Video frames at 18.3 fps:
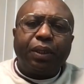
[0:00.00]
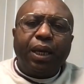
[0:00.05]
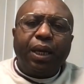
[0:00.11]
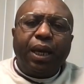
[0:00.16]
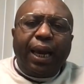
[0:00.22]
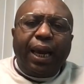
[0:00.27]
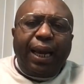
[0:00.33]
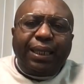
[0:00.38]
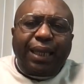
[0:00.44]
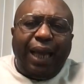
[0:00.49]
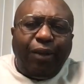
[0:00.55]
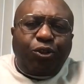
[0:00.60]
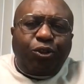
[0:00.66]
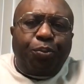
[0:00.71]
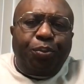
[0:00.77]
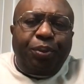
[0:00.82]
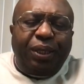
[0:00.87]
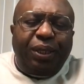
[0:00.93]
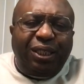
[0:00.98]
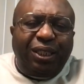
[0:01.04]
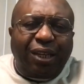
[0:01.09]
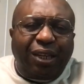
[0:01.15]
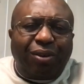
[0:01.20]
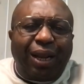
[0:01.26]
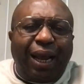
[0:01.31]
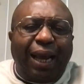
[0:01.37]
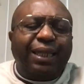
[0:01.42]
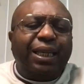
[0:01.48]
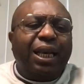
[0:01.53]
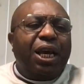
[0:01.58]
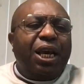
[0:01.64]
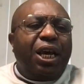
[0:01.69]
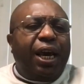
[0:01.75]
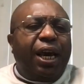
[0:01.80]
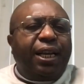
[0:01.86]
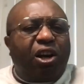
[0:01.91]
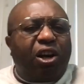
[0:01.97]
It has to be decentralized.
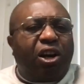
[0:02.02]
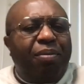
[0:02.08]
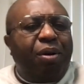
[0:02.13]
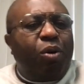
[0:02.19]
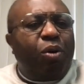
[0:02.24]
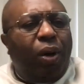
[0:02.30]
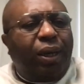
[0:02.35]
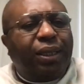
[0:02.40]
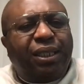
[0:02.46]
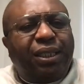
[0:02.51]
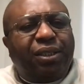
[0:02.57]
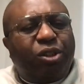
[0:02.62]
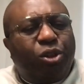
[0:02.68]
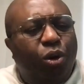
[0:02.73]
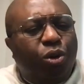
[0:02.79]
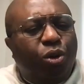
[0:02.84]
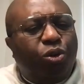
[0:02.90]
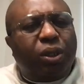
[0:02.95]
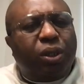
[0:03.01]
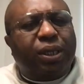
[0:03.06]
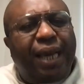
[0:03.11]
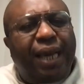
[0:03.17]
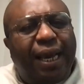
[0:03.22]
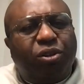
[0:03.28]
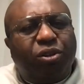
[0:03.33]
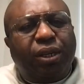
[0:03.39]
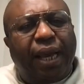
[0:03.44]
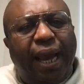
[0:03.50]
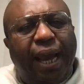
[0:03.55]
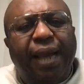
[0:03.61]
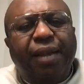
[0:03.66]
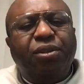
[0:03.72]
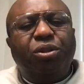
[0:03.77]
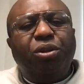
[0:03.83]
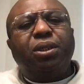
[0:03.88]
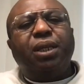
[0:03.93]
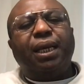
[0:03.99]
If the government wants this loan to get to the end
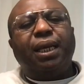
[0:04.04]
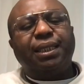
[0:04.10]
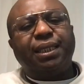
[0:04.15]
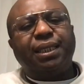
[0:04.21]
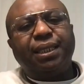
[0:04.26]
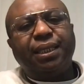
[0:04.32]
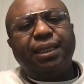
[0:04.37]
users,